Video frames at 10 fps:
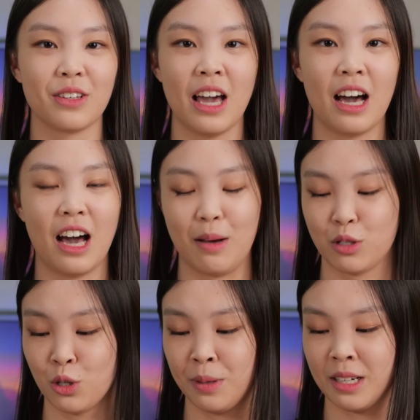yeah, I'm
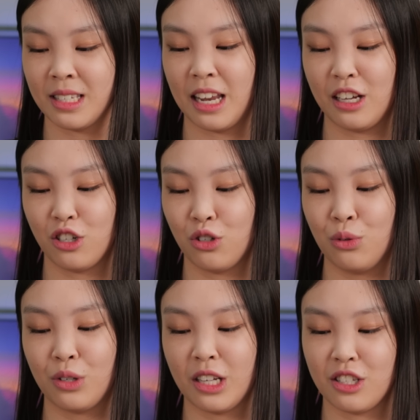super excited
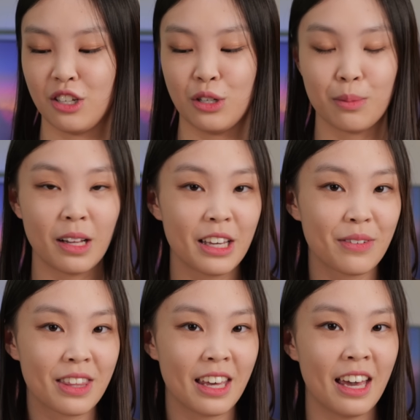to continue playing
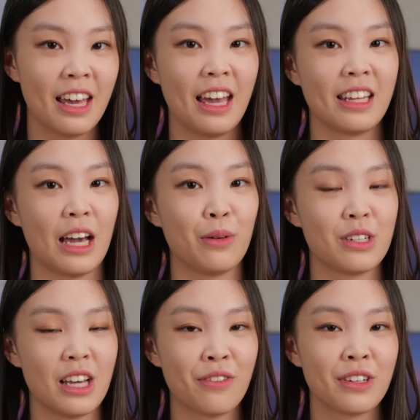with it, and I will
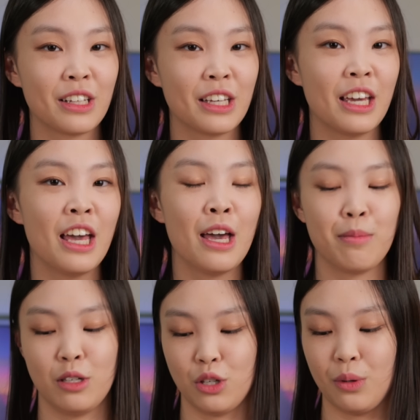definitely
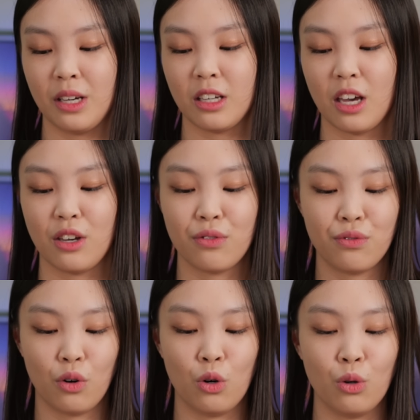be doing a
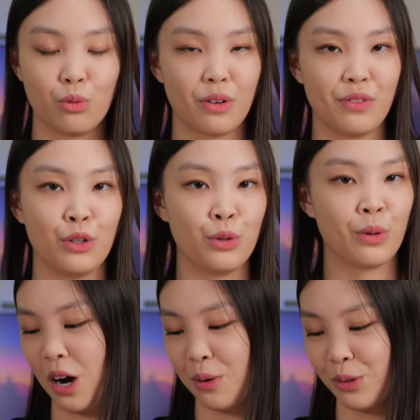full review
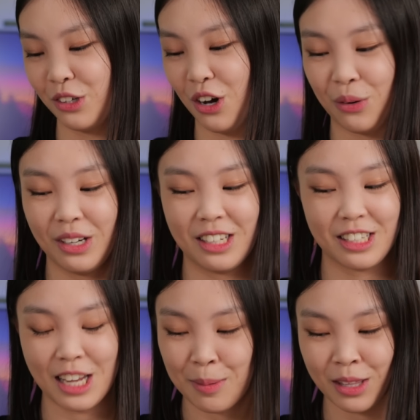where I will go in
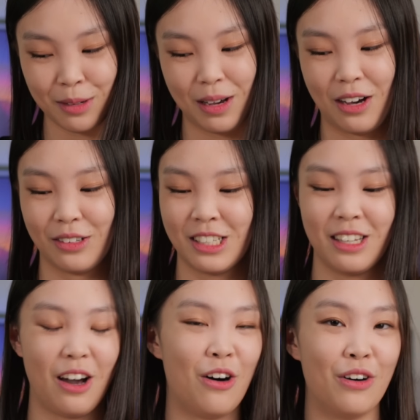depth about
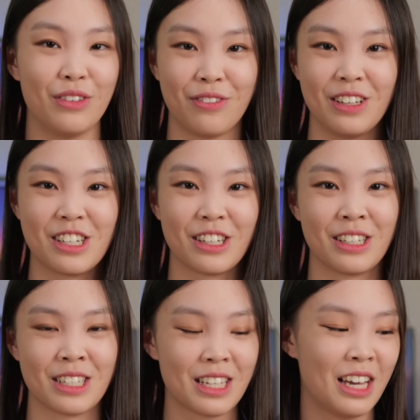all of the
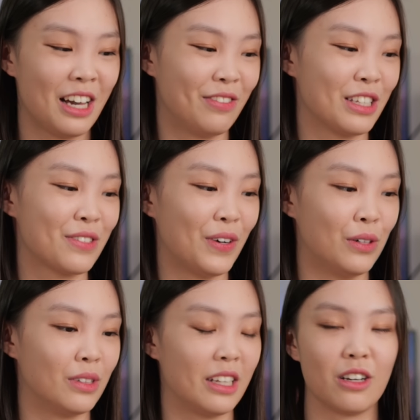features of this
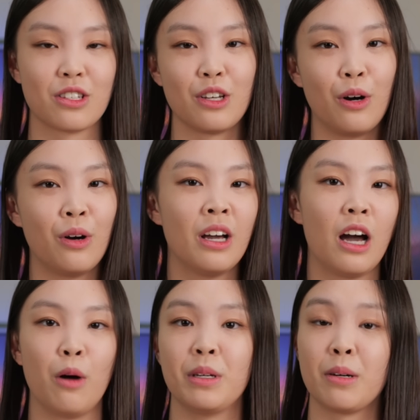phone, and also
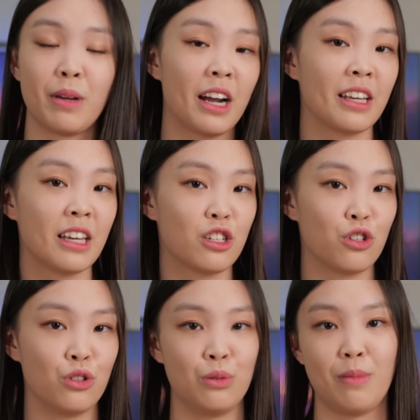I'll be comparing it
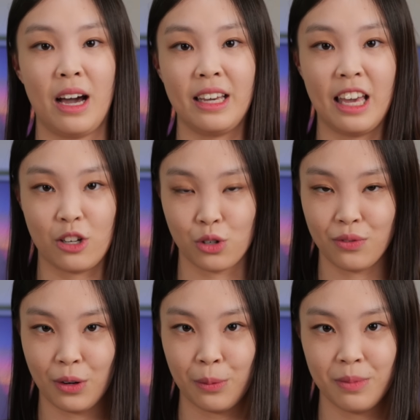to my Android
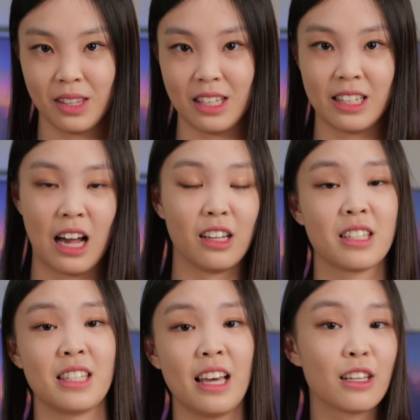phone, the
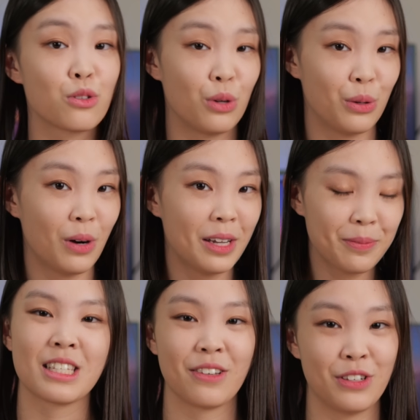Galaxy
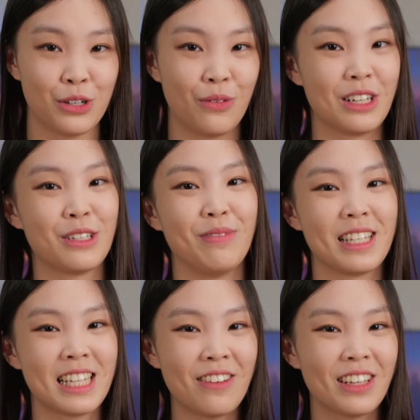S21. So if you don't want to miss
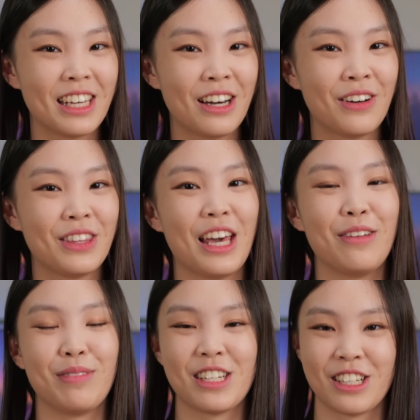that video, then
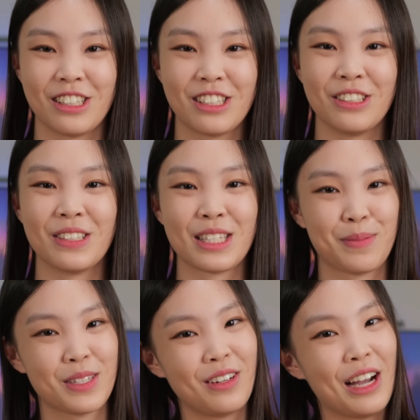be sure to
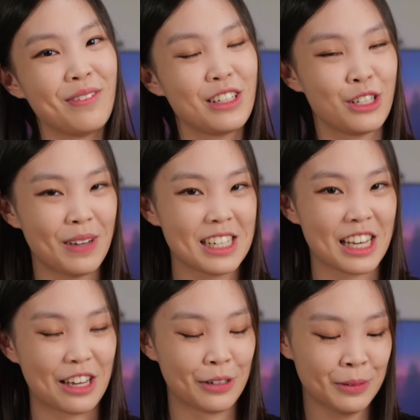subscribe to my
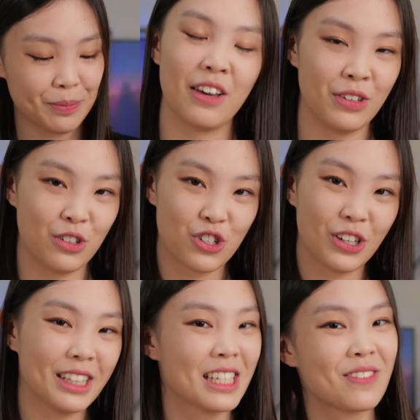channel. If you
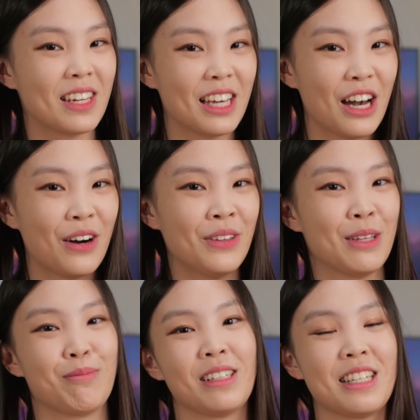enjoyed this video,
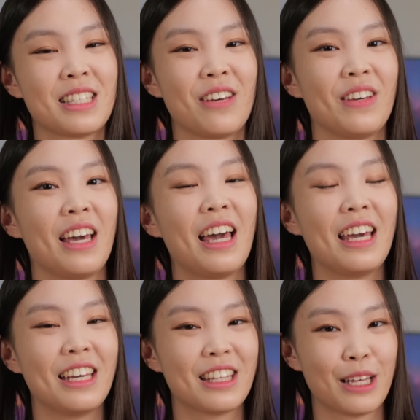then please give it
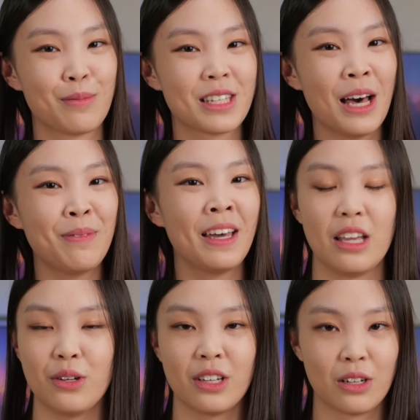a thumbs up,
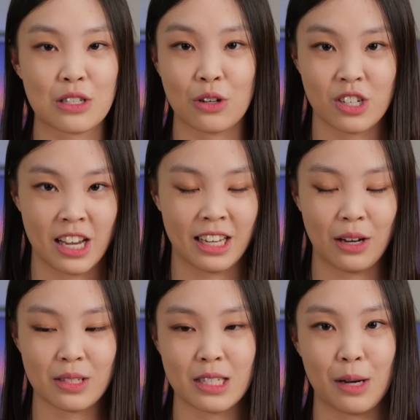and you can also check
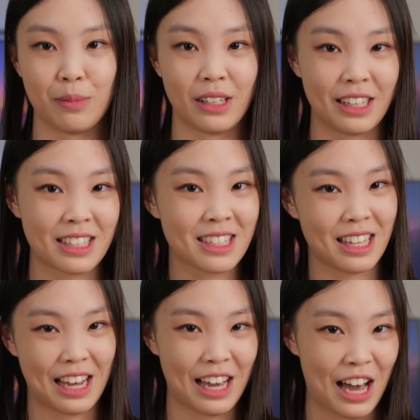out some links that
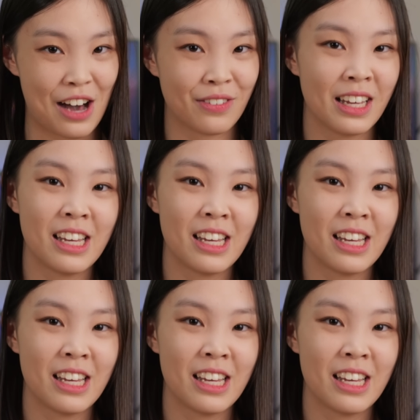I have